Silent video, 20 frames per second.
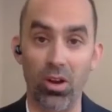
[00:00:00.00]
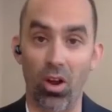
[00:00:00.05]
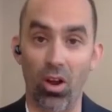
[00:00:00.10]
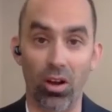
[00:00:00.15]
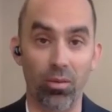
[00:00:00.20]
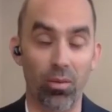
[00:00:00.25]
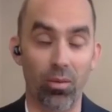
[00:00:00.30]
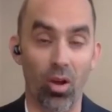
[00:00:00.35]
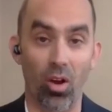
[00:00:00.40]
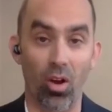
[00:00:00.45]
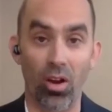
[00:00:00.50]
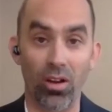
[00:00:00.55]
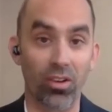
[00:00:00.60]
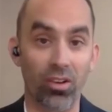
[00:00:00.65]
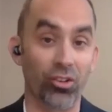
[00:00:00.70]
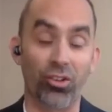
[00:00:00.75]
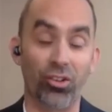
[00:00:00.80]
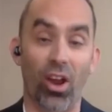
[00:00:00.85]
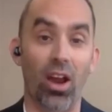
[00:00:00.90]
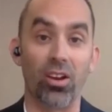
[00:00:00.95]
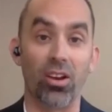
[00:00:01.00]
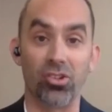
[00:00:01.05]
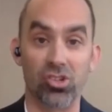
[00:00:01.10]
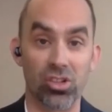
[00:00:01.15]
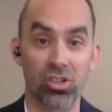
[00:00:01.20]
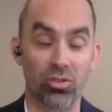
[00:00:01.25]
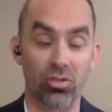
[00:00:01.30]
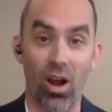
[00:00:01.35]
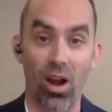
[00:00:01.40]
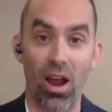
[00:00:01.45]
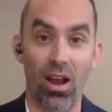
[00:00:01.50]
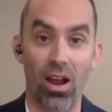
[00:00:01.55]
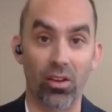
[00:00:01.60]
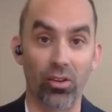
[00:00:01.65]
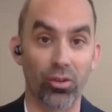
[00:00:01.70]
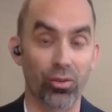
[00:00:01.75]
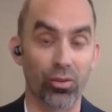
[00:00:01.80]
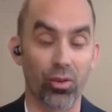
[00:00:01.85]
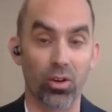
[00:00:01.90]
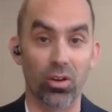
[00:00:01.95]
been on, a, on an astonishing
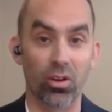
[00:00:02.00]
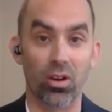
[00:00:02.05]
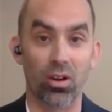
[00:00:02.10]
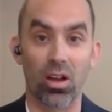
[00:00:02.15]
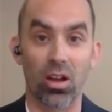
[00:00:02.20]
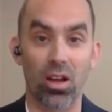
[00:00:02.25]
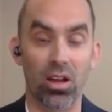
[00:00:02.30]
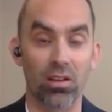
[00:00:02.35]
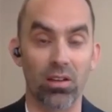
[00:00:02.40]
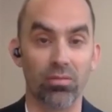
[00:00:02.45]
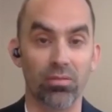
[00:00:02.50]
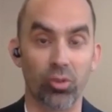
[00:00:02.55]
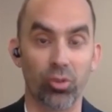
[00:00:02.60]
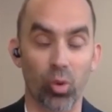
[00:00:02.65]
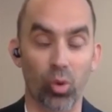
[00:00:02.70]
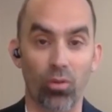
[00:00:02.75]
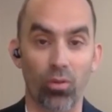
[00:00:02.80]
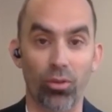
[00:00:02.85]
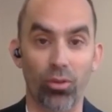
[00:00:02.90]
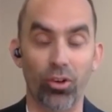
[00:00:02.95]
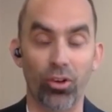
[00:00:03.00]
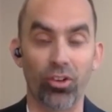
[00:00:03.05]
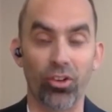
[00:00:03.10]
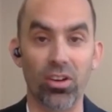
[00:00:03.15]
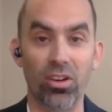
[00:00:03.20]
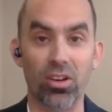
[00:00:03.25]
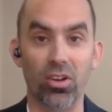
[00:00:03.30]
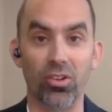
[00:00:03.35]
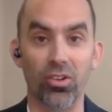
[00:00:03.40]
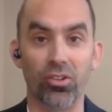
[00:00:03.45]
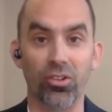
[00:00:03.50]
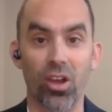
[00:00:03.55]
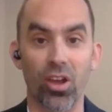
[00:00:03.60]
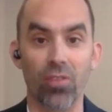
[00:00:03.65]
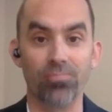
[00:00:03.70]
rise for uh, 12, 13 years